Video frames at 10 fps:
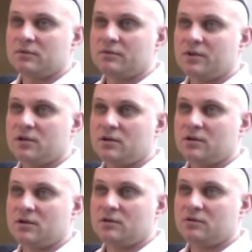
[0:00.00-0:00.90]

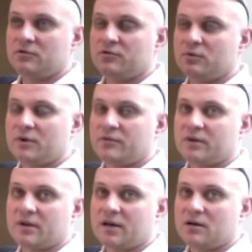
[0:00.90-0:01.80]
the Suez
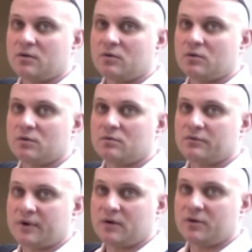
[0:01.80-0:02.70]
Canal or
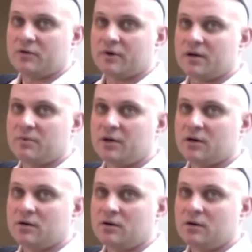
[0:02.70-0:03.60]
Saudi Arabia
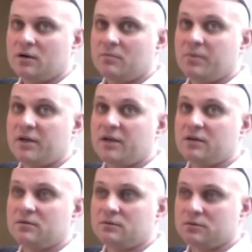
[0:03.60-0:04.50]
being
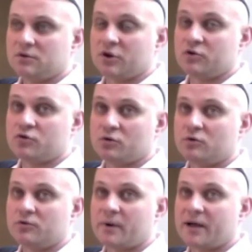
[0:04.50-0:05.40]

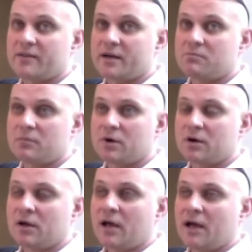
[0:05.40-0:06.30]
controlled by them,
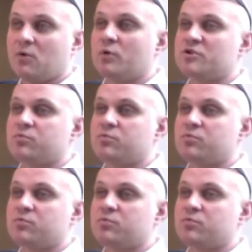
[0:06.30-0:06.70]
at which